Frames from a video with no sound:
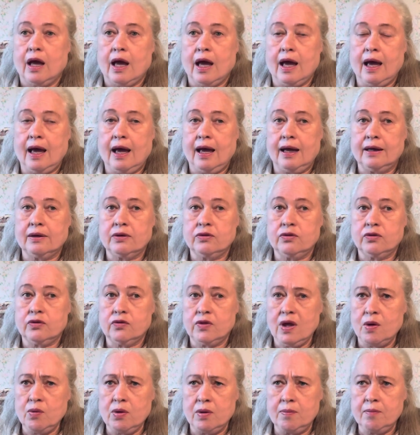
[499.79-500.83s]
and
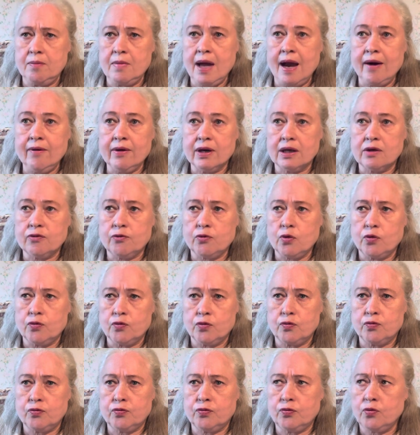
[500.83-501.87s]
they were married for
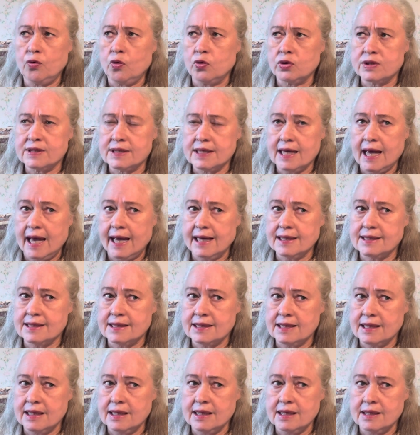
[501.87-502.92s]

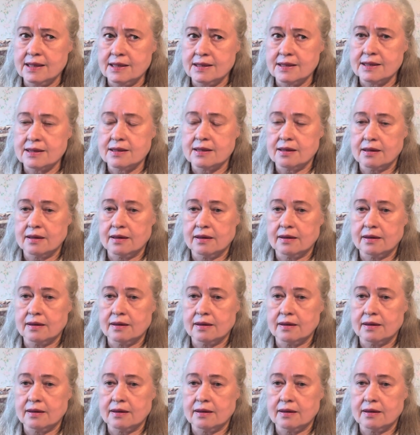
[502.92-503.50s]
forty-eight years.